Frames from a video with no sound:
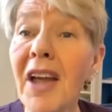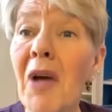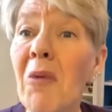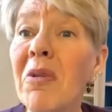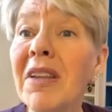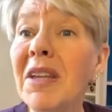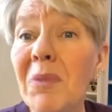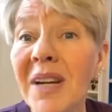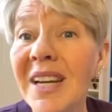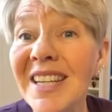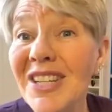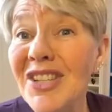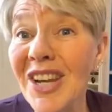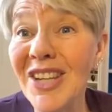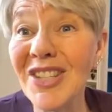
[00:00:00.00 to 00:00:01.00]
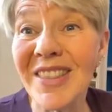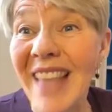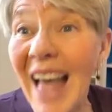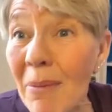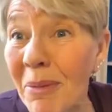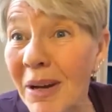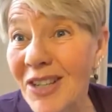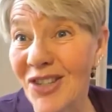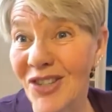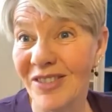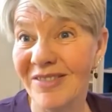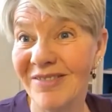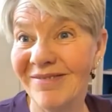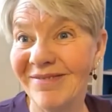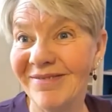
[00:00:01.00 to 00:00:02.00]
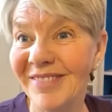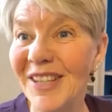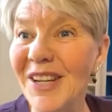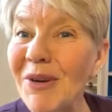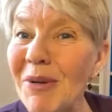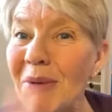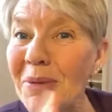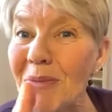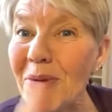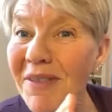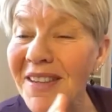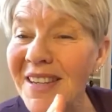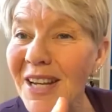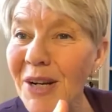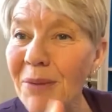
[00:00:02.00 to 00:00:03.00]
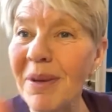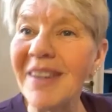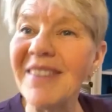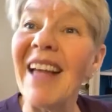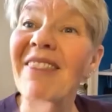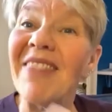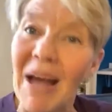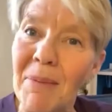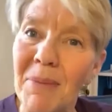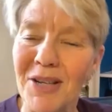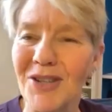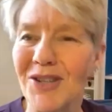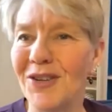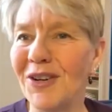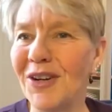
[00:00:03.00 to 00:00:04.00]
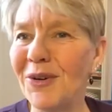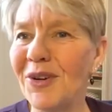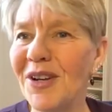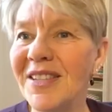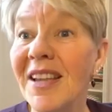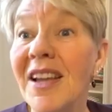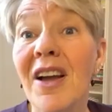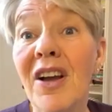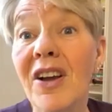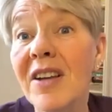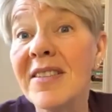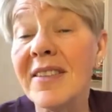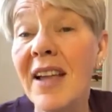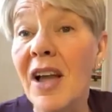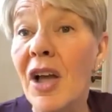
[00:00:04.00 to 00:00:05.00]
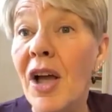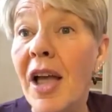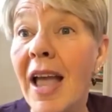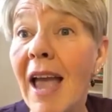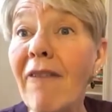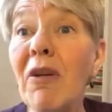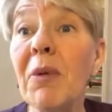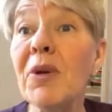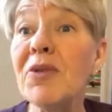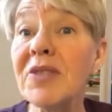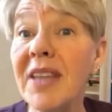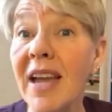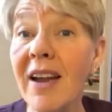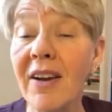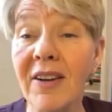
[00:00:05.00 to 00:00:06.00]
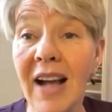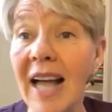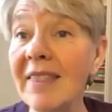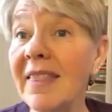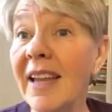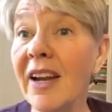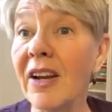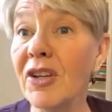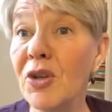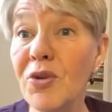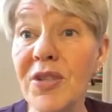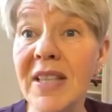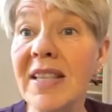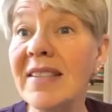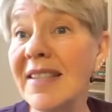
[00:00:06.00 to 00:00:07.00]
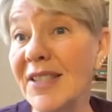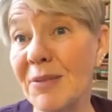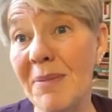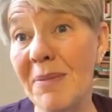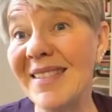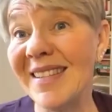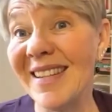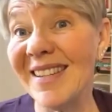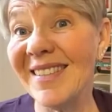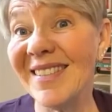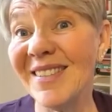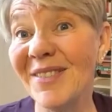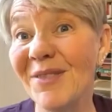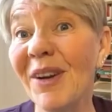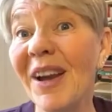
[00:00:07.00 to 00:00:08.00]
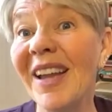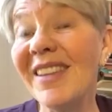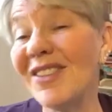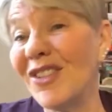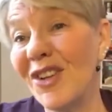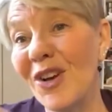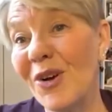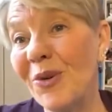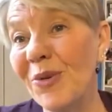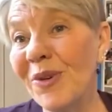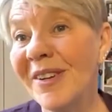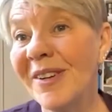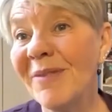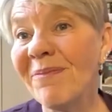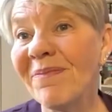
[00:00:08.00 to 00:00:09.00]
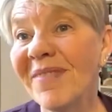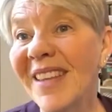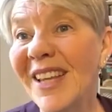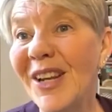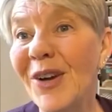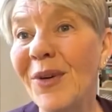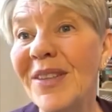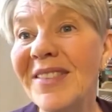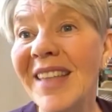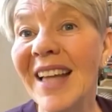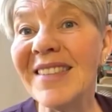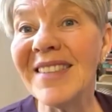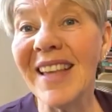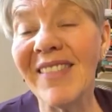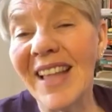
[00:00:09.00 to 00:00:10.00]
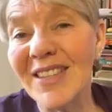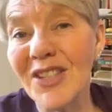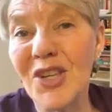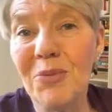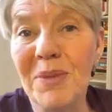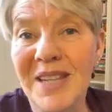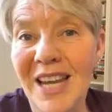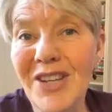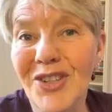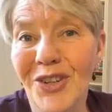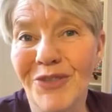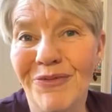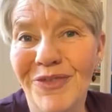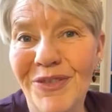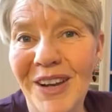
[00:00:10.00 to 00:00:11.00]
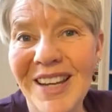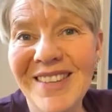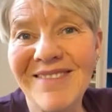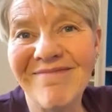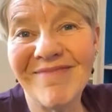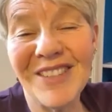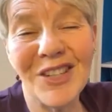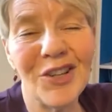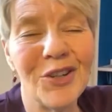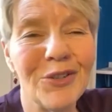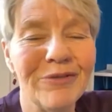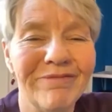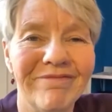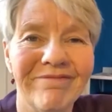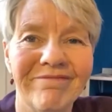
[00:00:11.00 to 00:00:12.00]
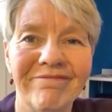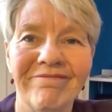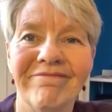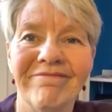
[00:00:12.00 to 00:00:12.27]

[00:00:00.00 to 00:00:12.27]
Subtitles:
not really wanting to change it that much. We want to move the needle, but not that much, because everyone who's there got there using the system as it is, right? So, that's human nature, right? So,